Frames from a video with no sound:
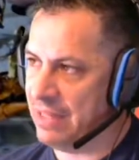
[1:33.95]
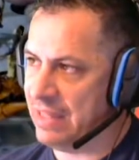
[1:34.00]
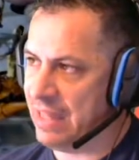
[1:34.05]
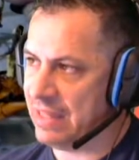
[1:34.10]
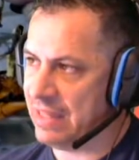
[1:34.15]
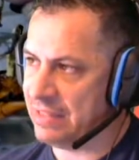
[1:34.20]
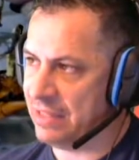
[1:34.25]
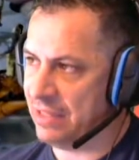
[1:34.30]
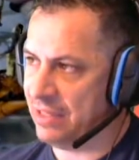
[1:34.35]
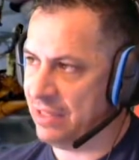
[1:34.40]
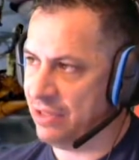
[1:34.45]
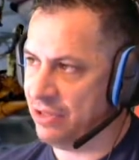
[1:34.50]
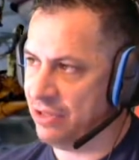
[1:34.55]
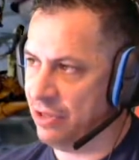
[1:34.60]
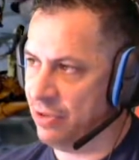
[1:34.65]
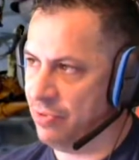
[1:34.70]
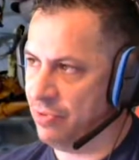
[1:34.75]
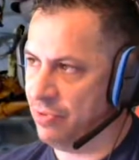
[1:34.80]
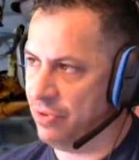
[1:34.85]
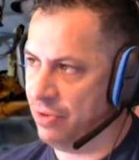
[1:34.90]
that's like a
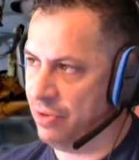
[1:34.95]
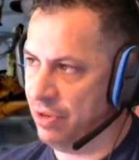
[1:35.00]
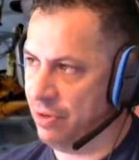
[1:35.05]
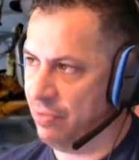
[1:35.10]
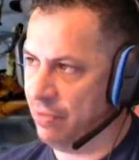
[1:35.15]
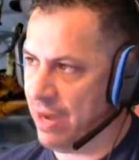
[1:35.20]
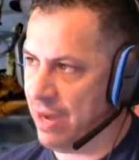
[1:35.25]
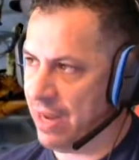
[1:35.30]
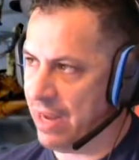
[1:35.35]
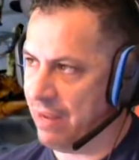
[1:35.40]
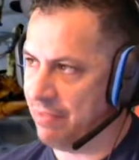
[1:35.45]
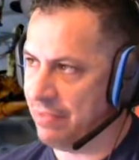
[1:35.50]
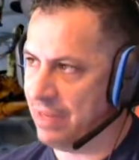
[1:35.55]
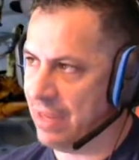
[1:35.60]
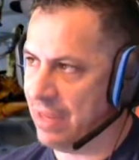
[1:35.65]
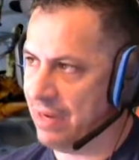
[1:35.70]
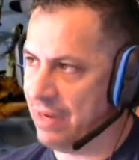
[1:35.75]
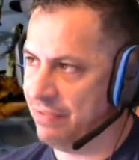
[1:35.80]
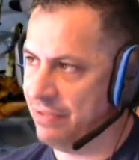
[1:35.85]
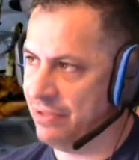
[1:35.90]
goat or a ram
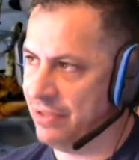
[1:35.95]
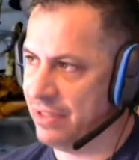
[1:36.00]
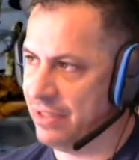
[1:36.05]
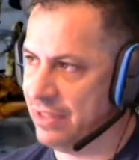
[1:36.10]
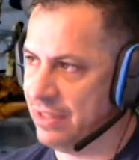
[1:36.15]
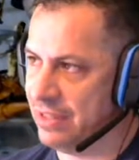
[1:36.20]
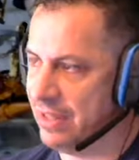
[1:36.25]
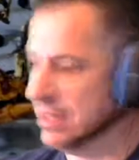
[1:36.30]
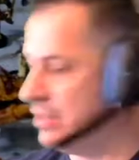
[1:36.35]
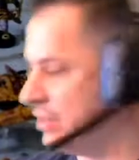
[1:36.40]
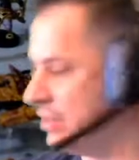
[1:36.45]
kind of a looking thing.